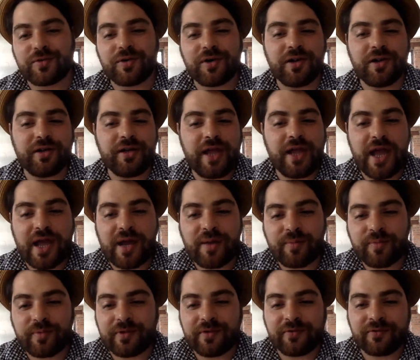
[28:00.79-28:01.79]
or an app
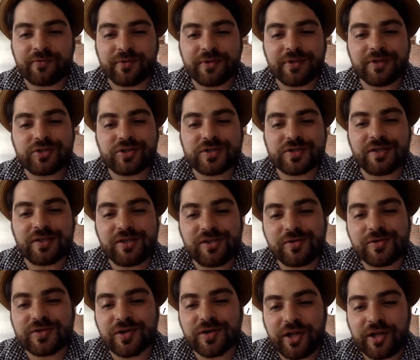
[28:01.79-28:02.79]
is really just the
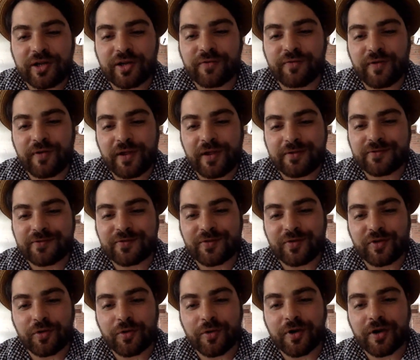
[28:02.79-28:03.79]
user interface to
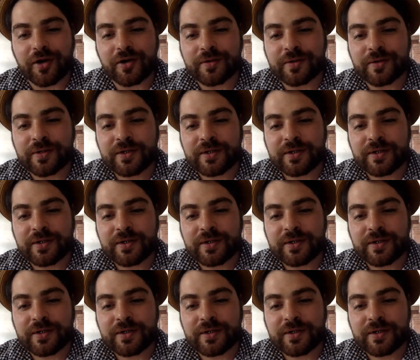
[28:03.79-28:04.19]
your